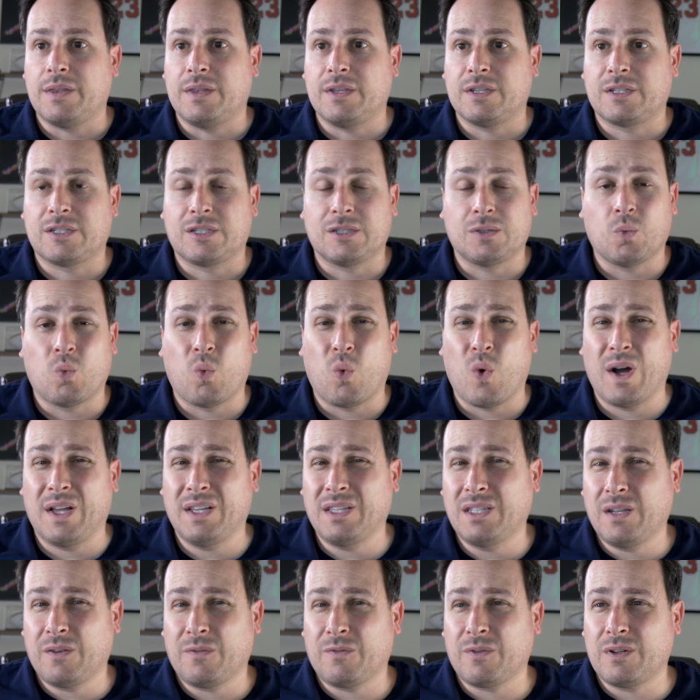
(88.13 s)
This is
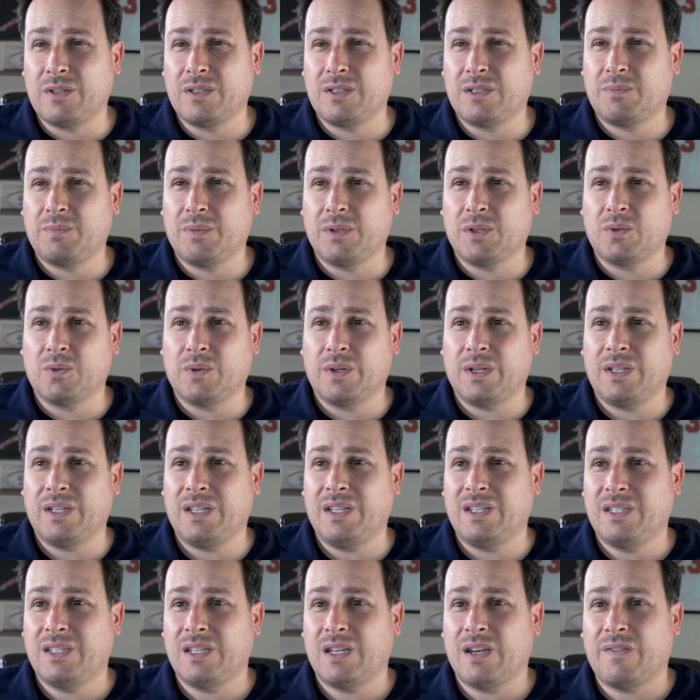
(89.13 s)
one difference between
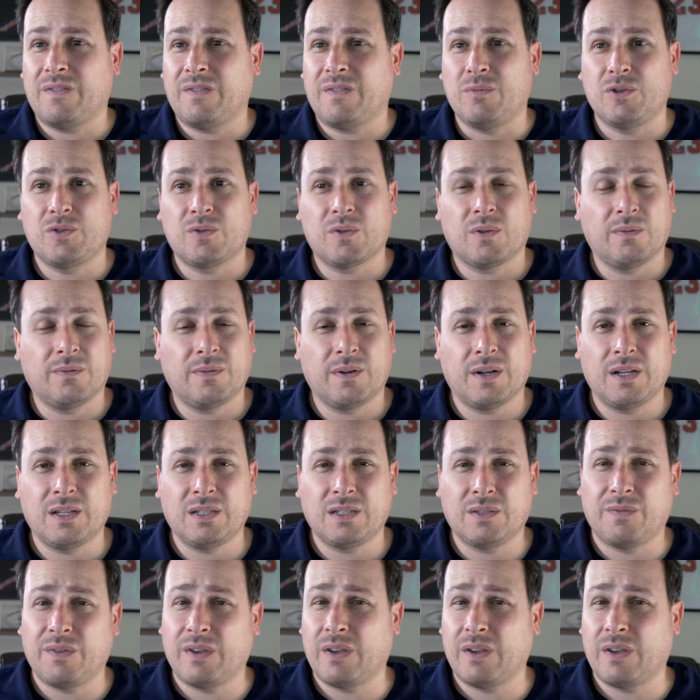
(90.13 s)
ETF and mutual funds.